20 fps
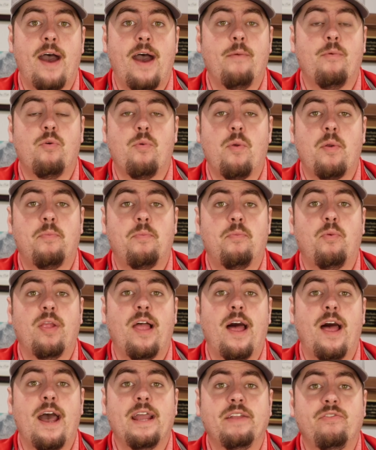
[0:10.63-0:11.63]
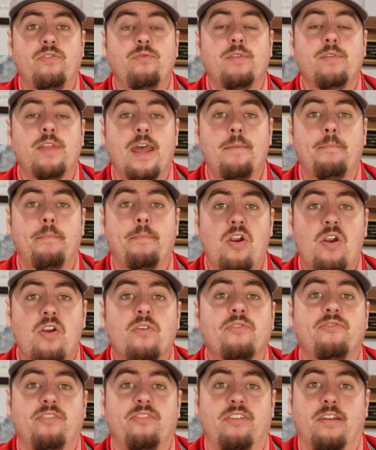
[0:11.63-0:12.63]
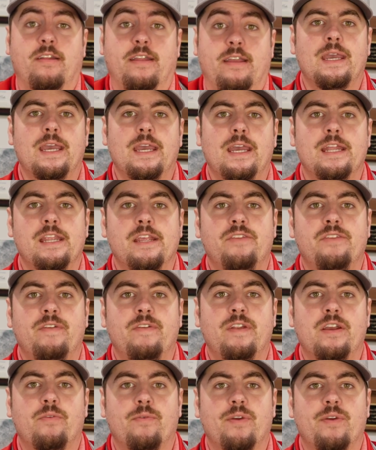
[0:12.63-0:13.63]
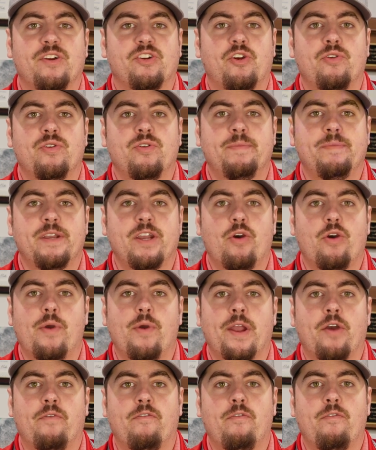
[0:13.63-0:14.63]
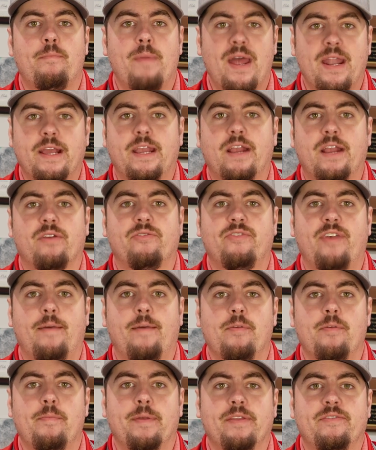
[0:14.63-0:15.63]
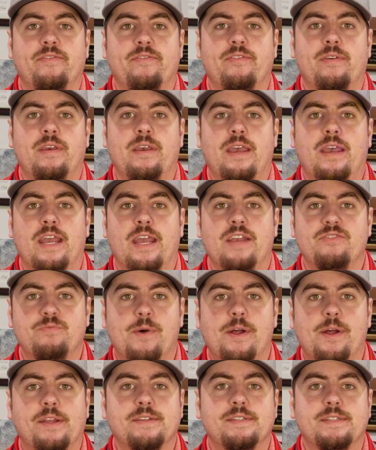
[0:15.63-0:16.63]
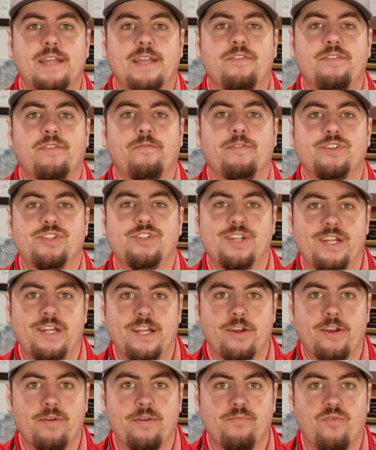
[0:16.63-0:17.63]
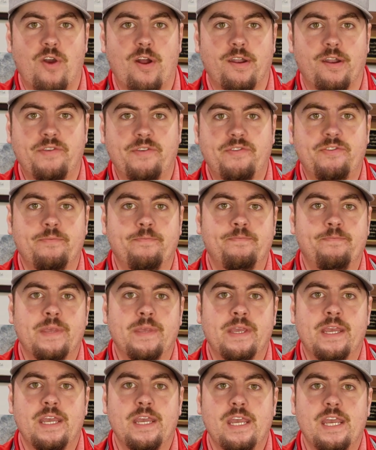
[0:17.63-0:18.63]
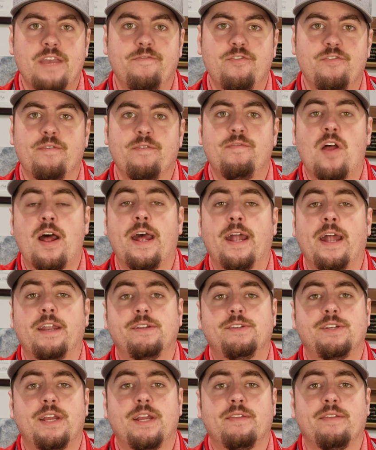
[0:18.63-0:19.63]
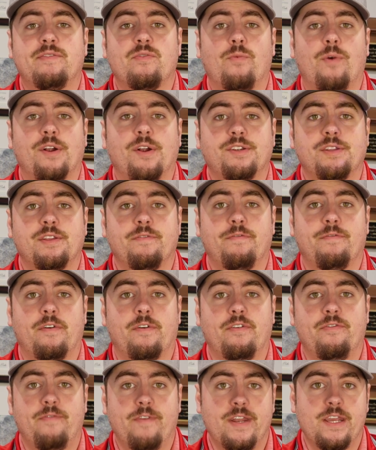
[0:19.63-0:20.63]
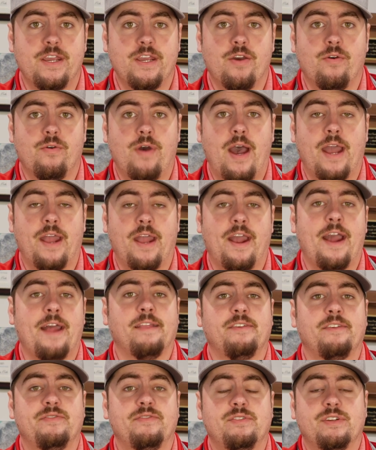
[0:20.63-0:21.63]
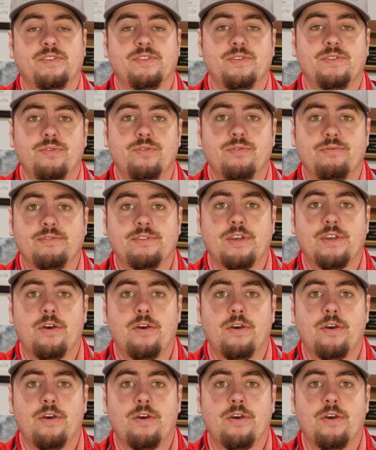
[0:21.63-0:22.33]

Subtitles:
I will reply to them personally. In this video, we are going to be going over Medicare supplements, as well as dental, vision, and hearing products. If you have not had a chance to watch the first video, I highly suggest you do so.